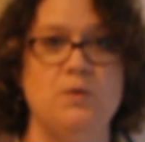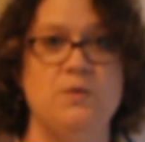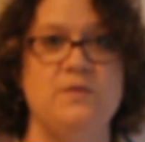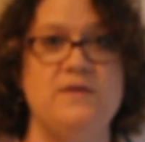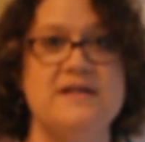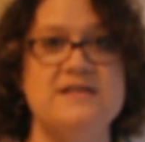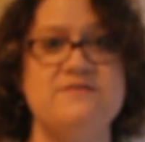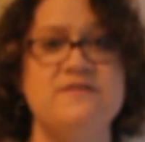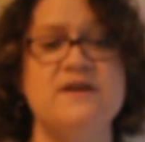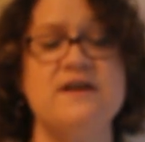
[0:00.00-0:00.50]

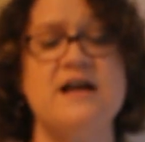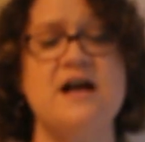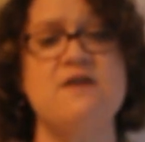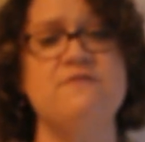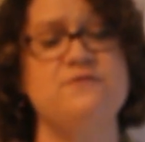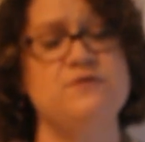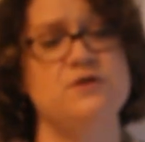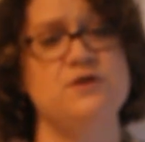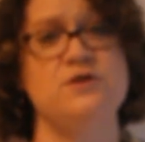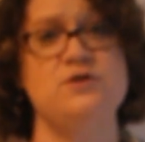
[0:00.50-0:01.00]
That's very
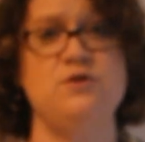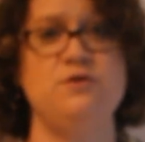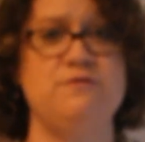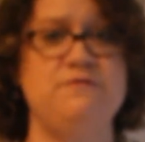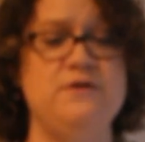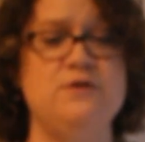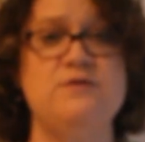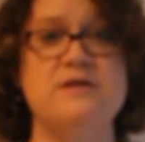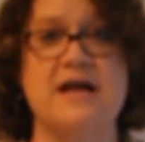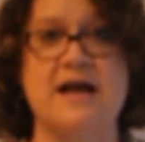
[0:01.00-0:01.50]
helpful to do a
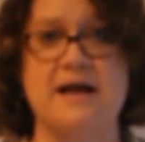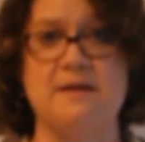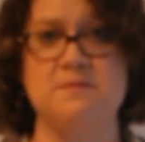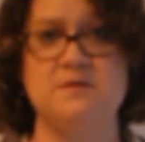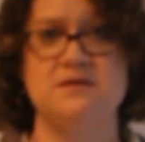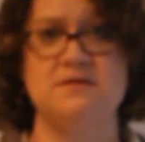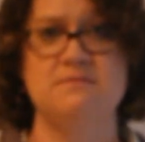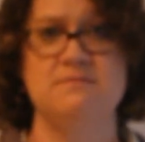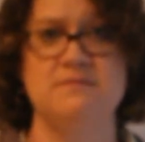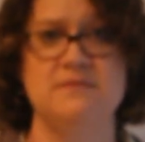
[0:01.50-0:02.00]
few
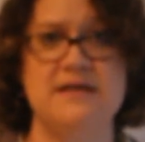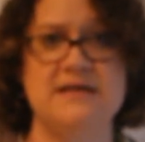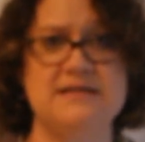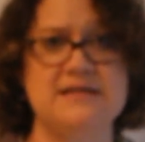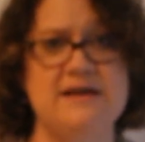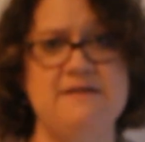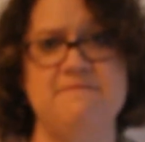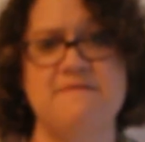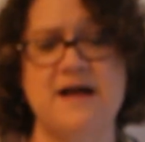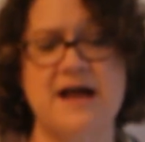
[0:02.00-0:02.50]
times. They
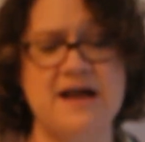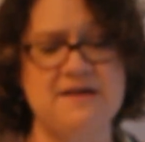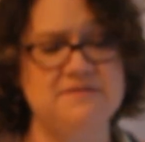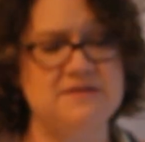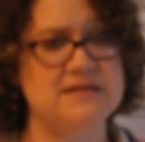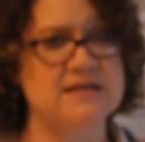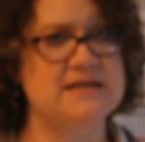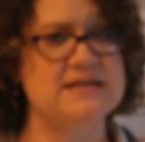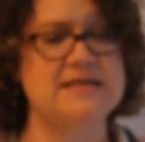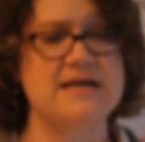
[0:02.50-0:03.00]
say 5,
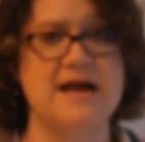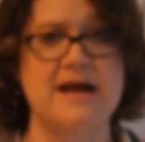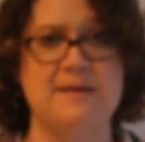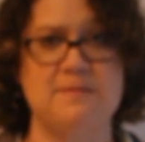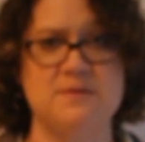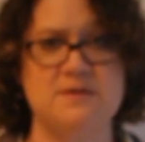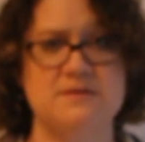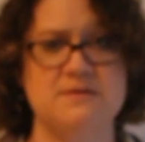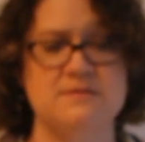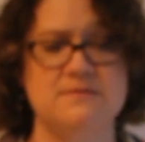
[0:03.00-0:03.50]
6
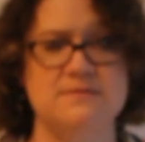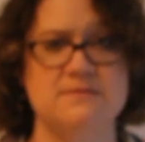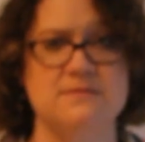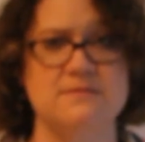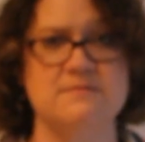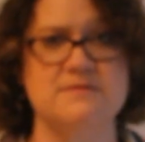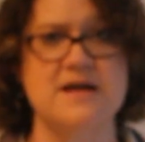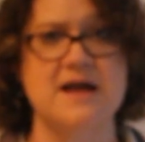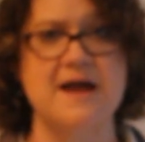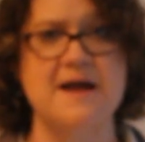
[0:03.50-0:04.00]
times.
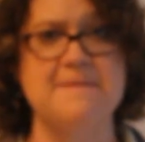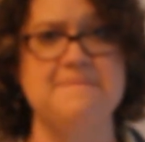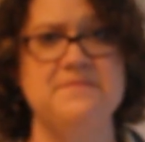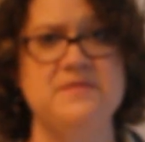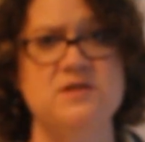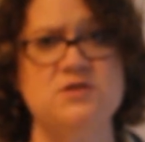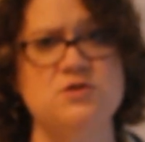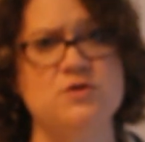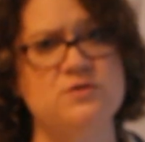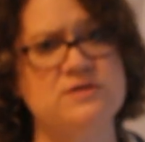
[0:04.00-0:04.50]
Okay,
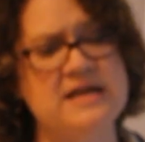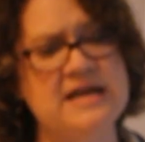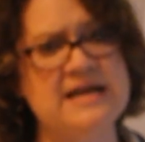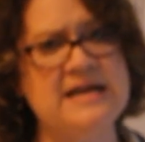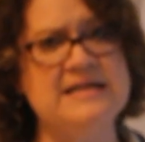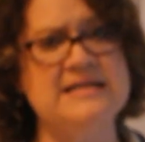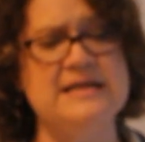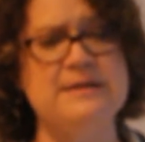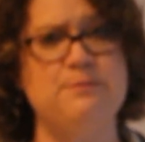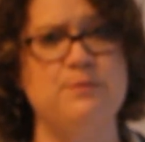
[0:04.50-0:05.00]
so
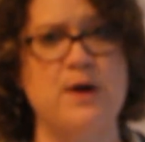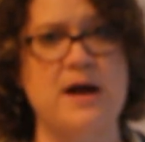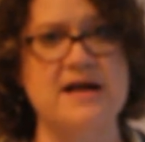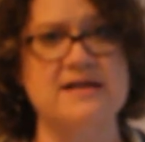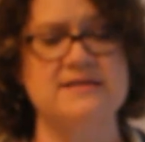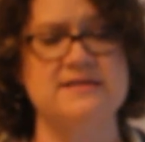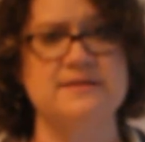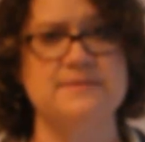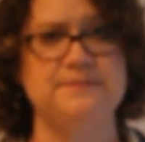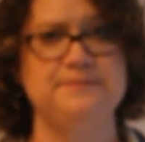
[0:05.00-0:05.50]
taking deep
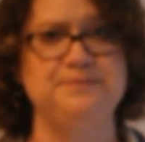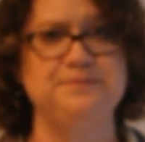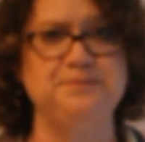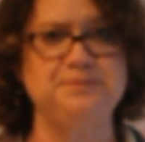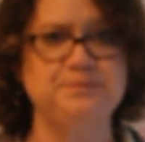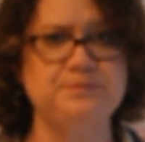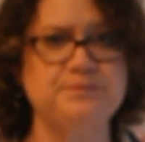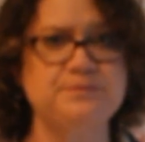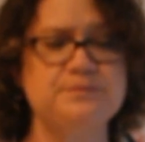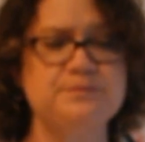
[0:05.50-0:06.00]
breaths.
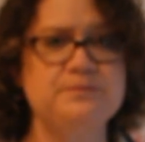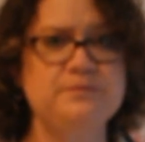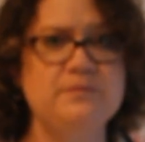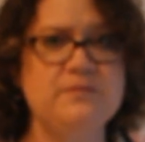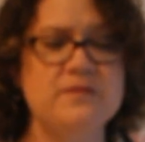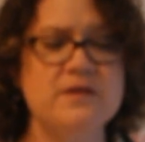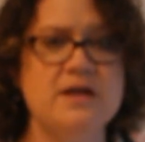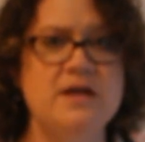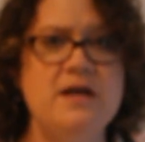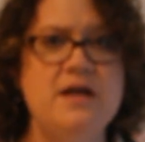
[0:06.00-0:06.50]

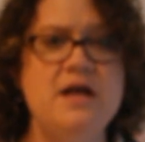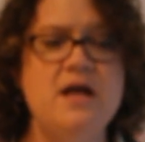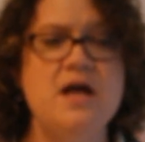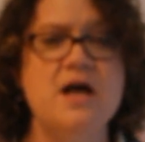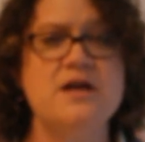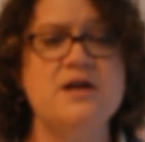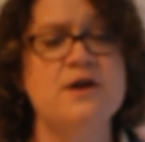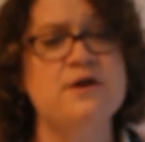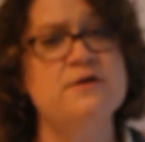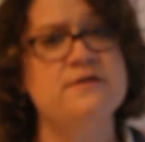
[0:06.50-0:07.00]

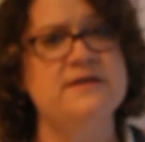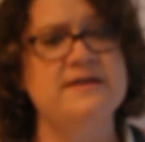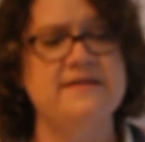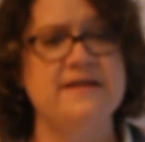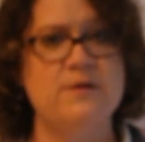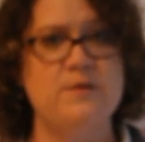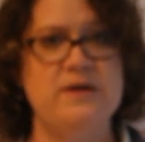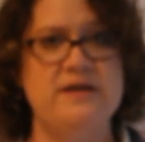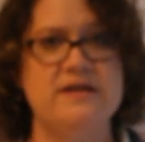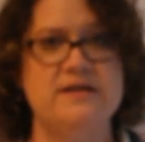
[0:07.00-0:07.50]
Another thing
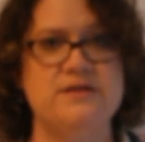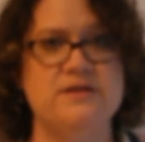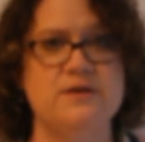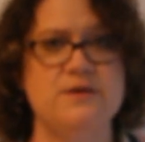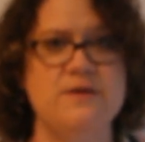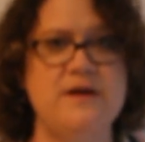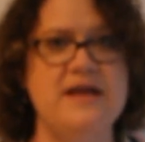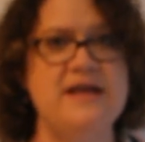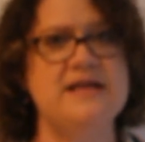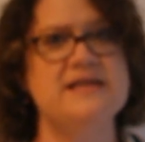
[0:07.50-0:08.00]
that we can
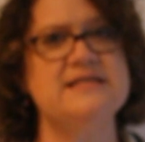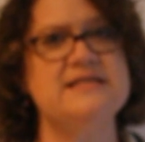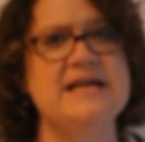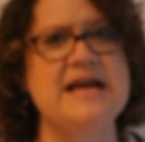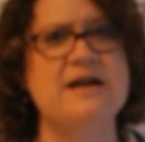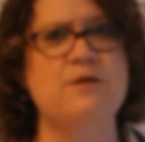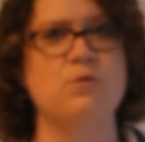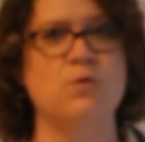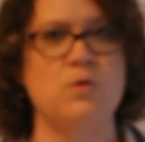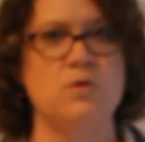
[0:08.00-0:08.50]
do is
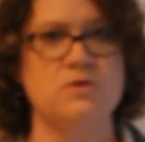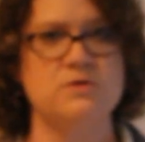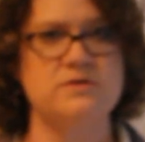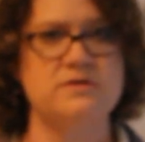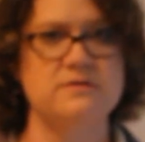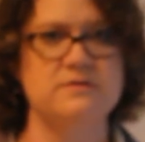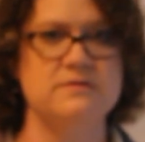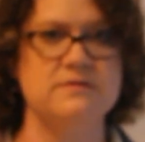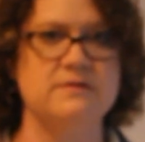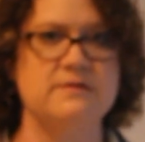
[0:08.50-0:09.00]
neck
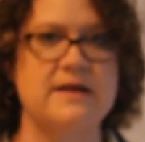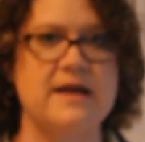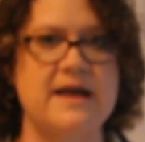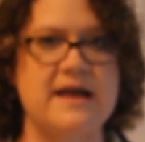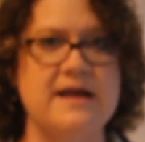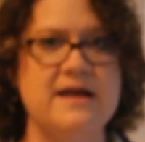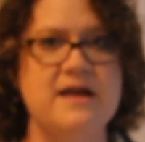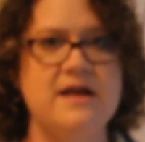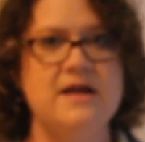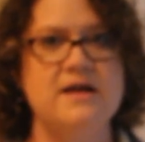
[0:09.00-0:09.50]
rolls.
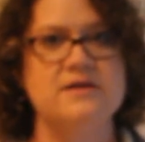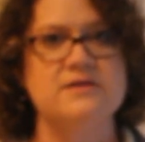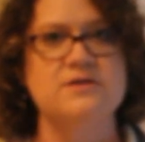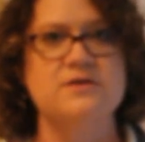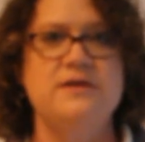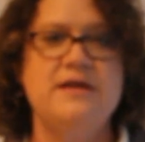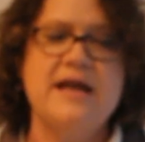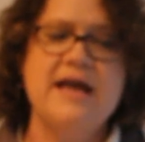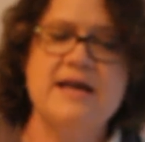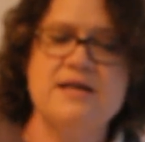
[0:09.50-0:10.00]
Okay, so
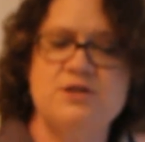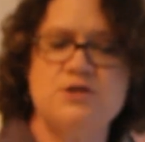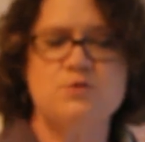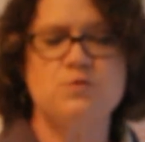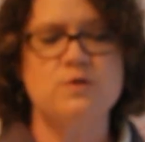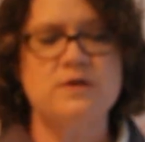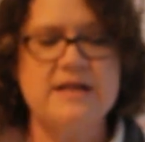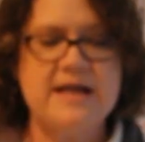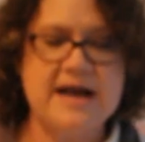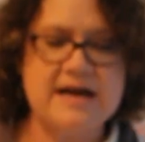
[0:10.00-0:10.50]
you kind of just
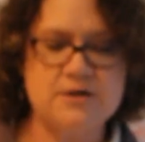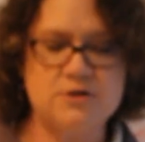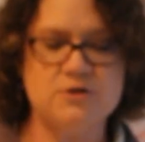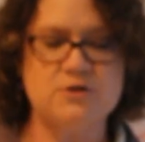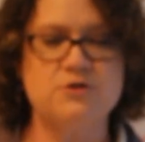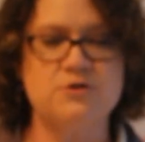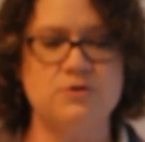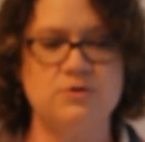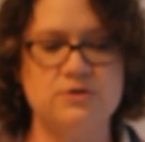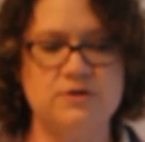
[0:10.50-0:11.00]
relax your
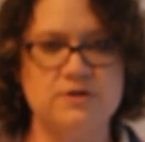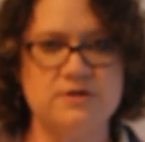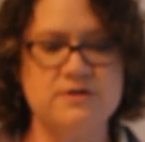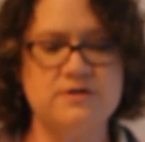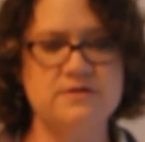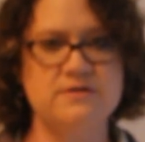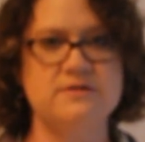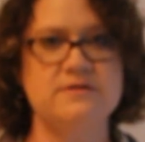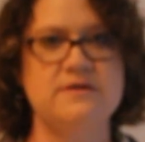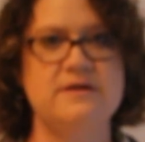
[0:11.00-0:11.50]

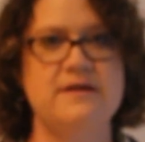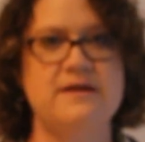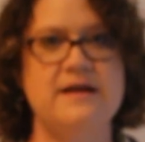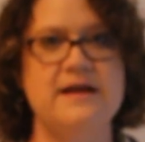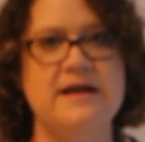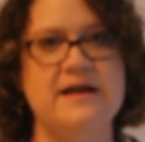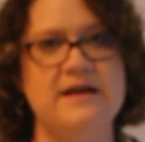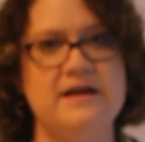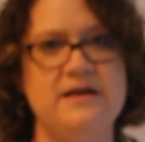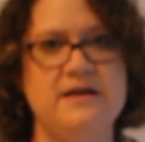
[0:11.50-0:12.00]
shoulders
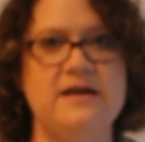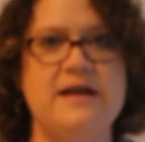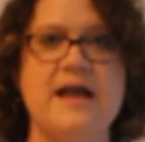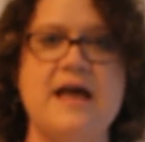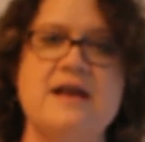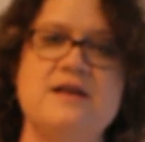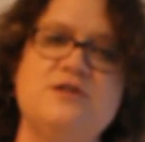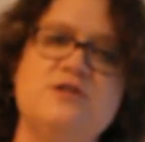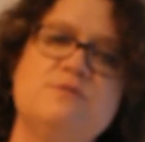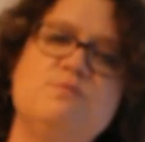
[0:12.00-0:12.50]
and you
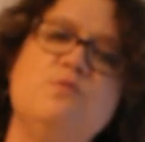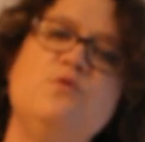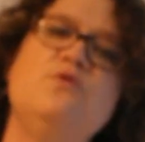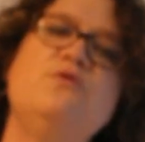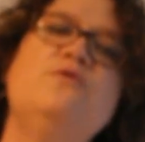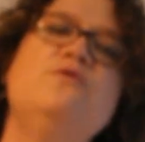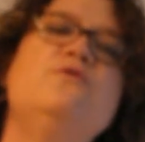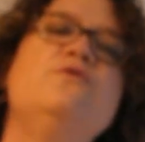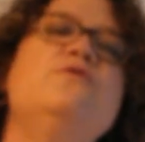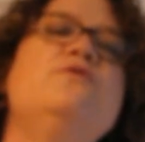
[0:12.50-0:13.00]
kind of just
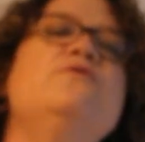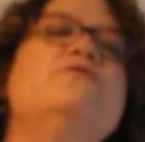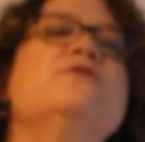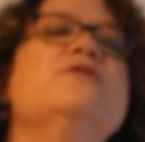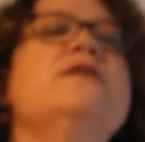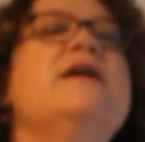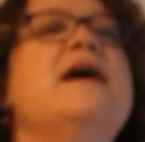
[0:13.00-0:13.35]
move your